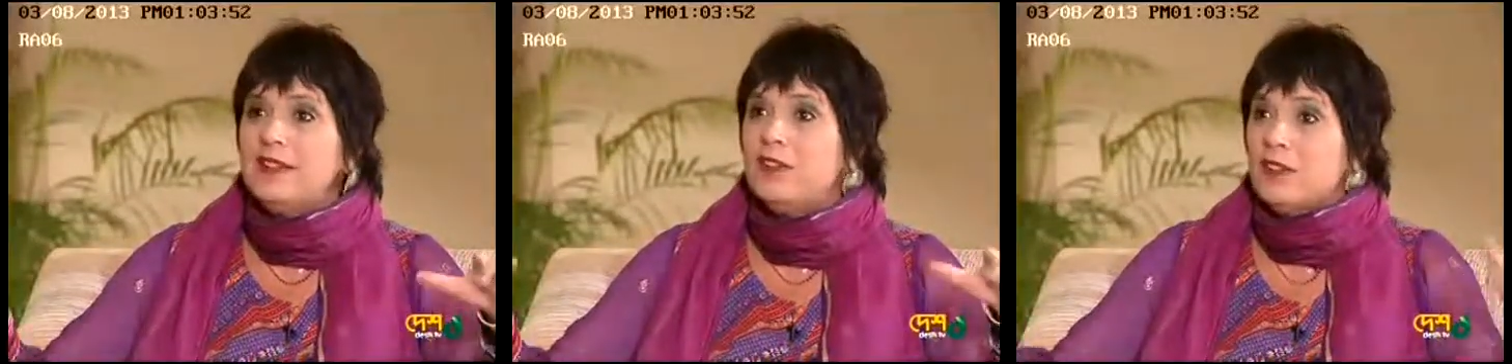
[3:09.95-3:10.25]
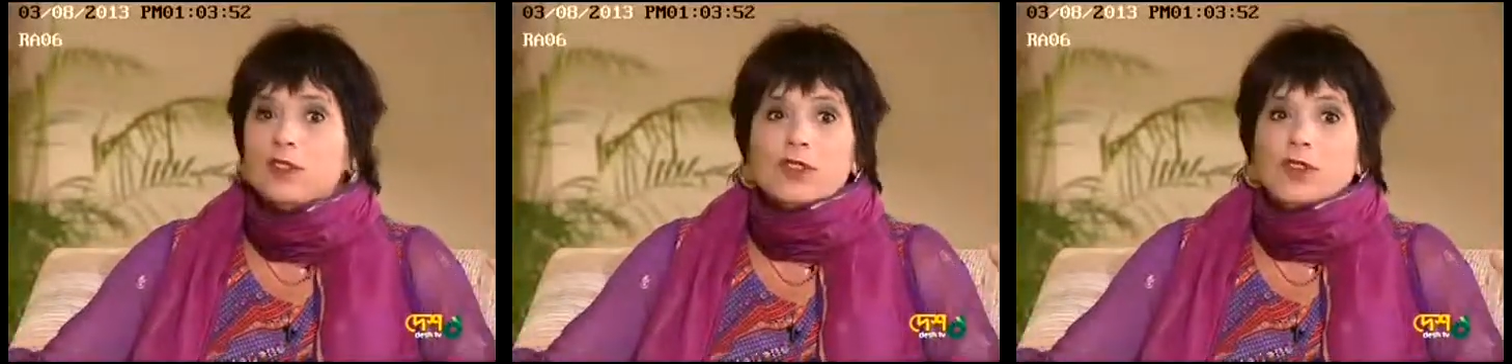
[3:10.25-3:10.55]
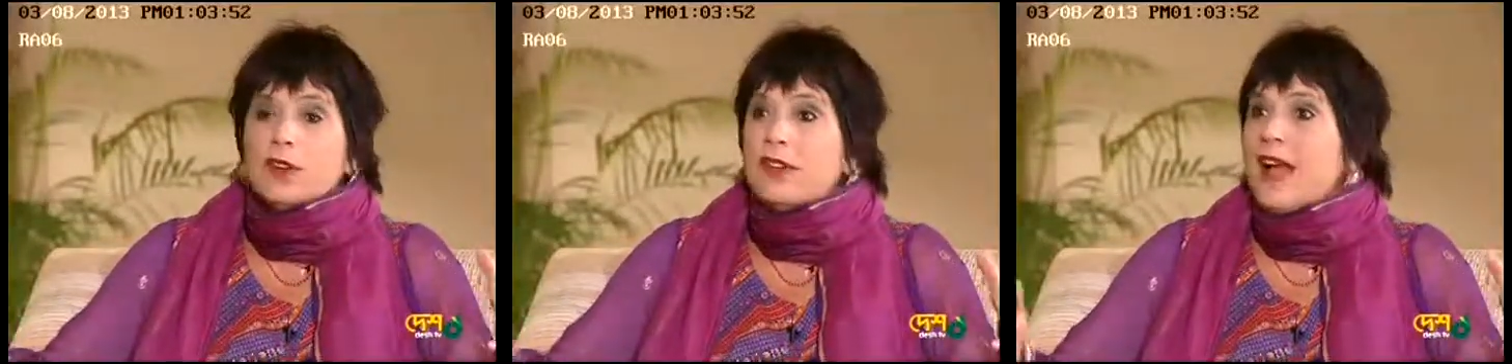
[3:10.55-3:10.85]

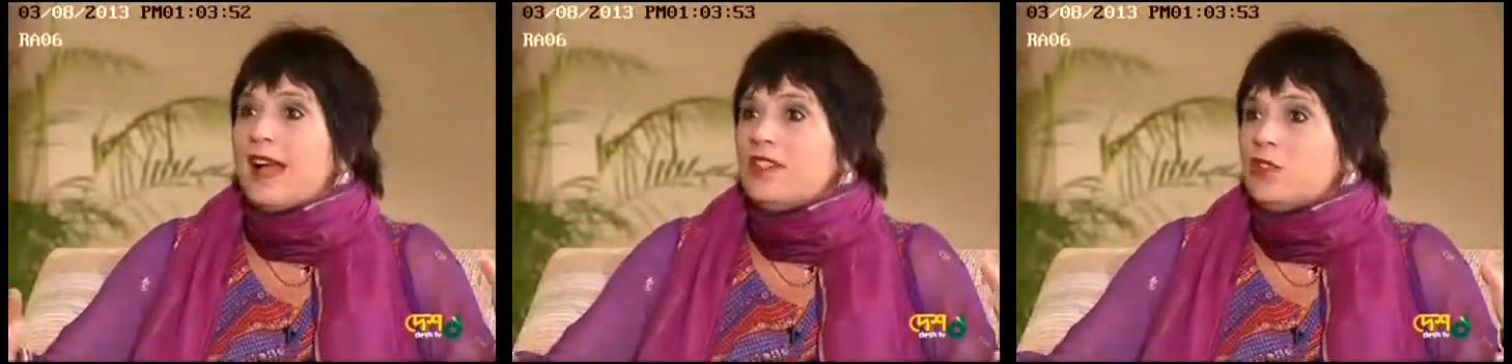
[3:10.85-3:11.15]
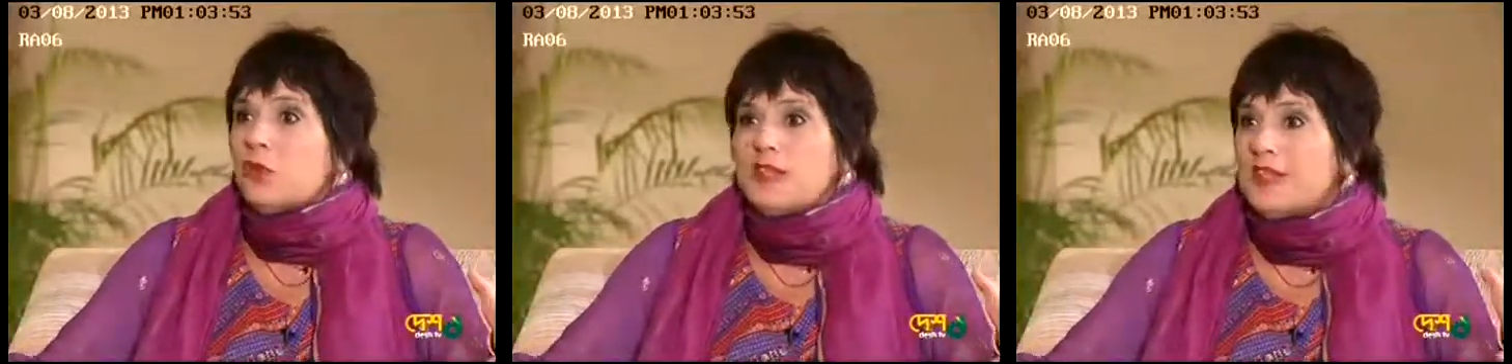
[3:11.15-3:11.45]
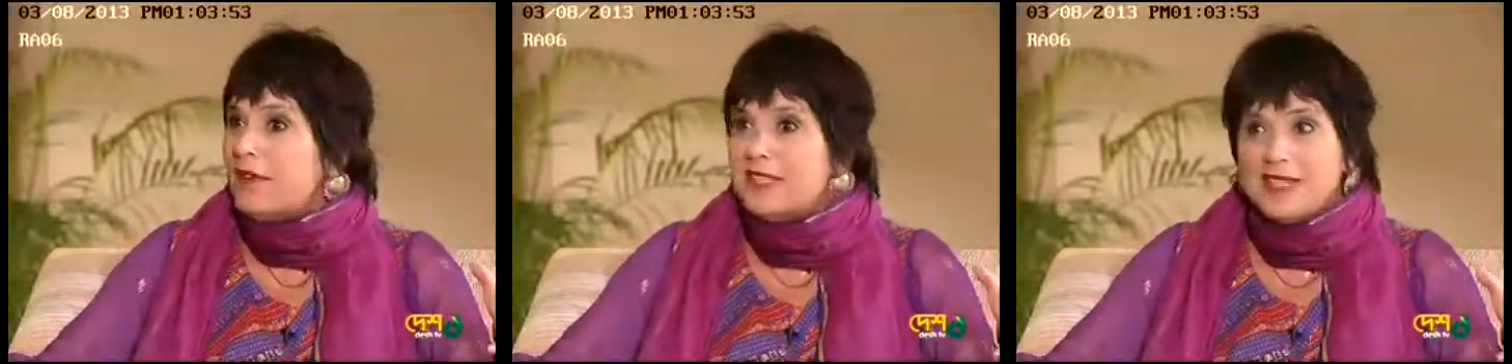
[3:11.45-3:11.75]
there are 9
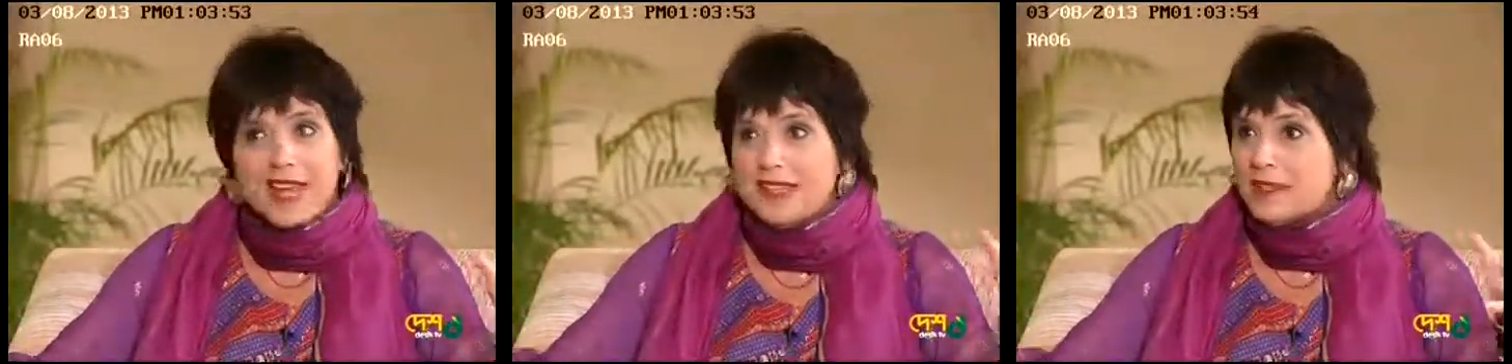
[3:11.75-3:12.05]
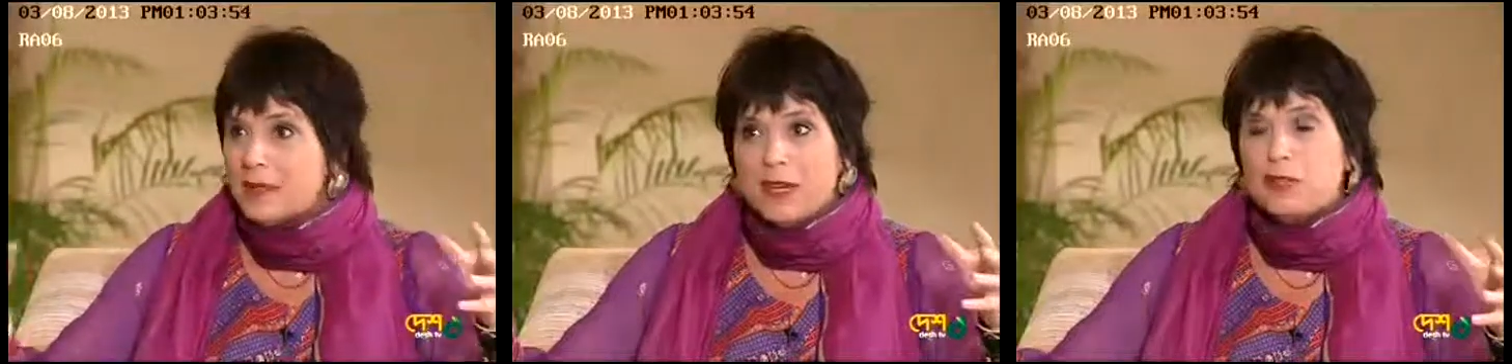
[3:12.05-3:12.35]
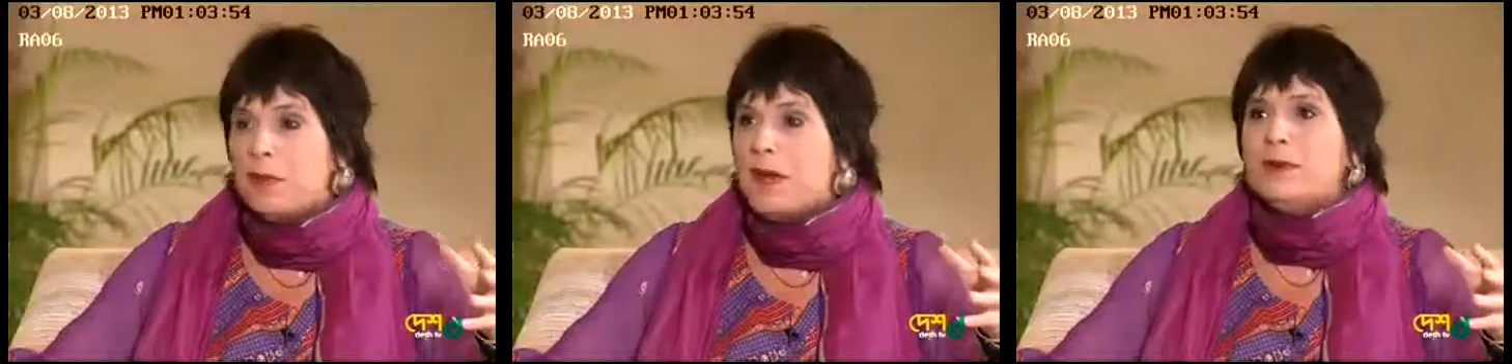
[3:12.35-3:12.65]
stories every day in the
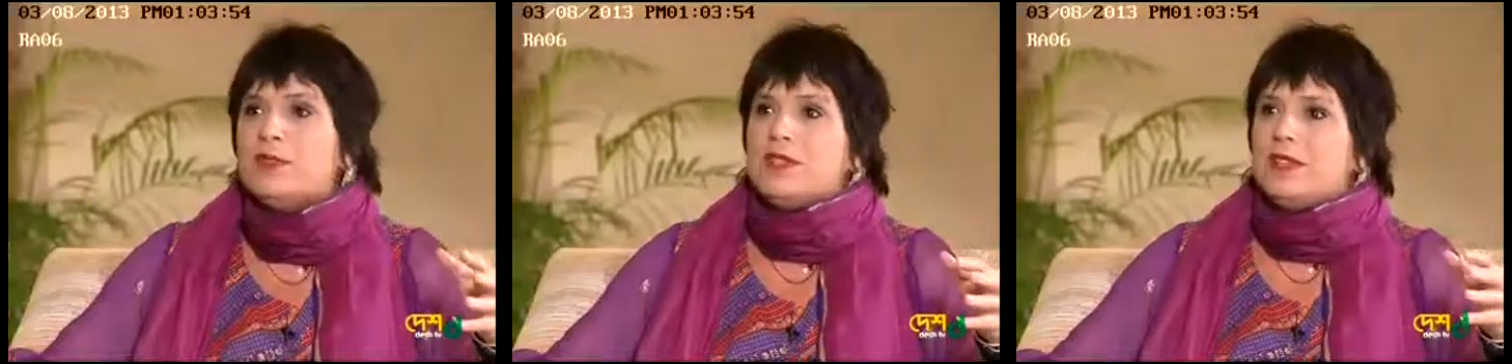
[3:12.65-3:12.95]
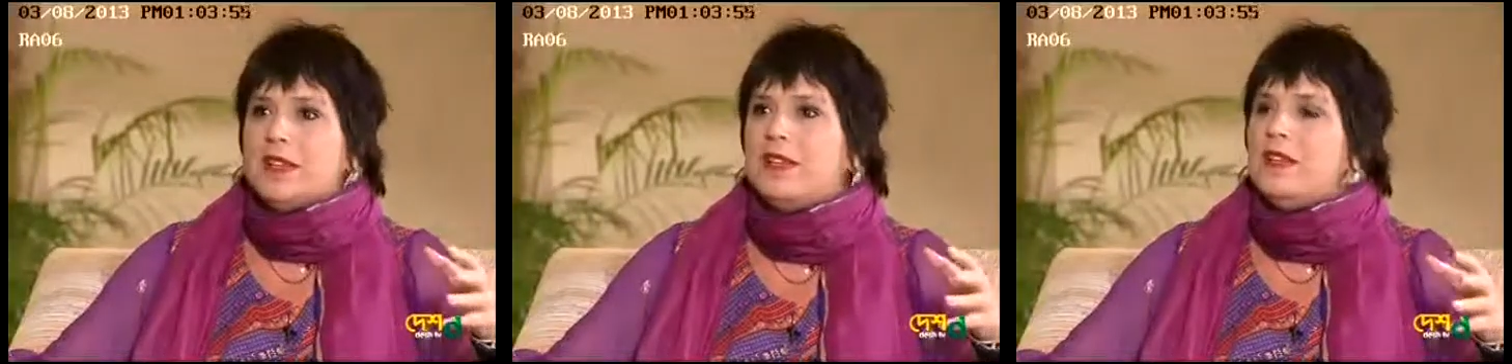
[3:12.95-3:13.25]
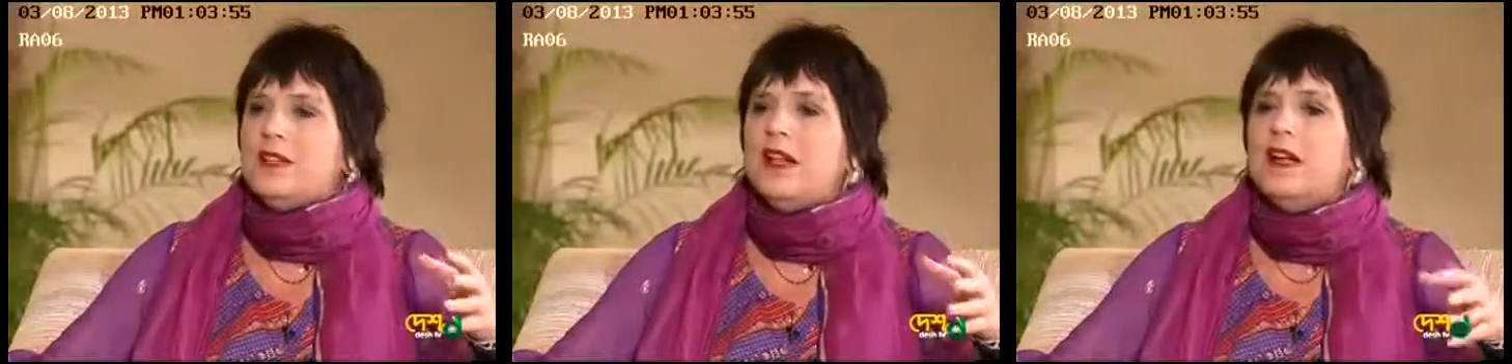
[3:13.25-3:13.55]
major papers in
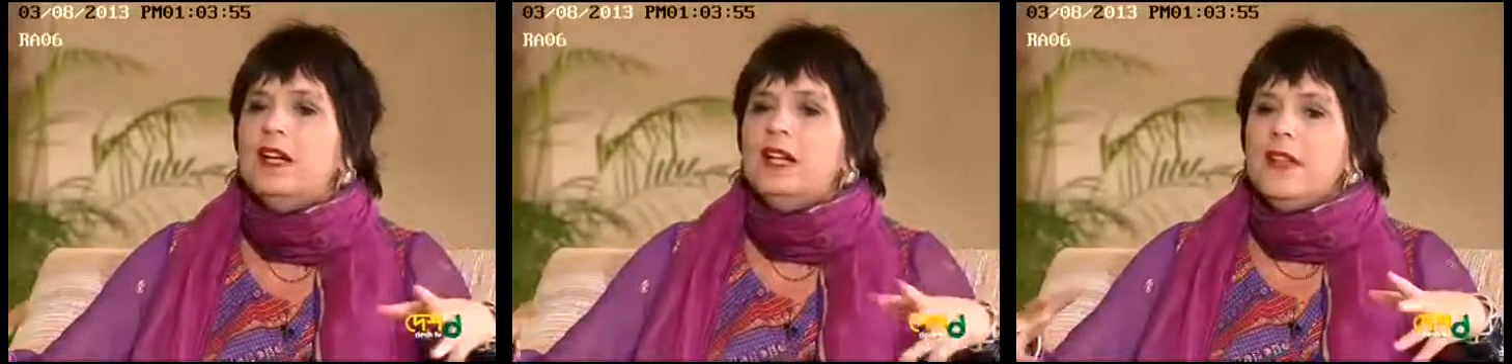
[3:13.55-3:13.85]
India.